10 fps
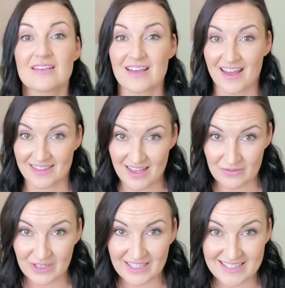And then
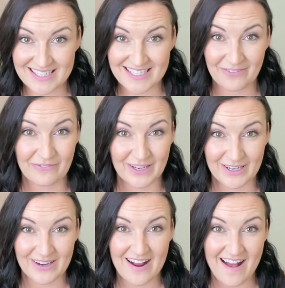we need to
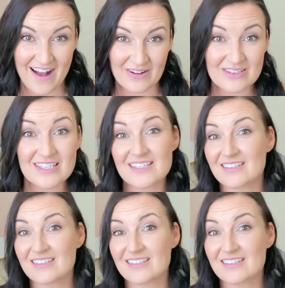figure out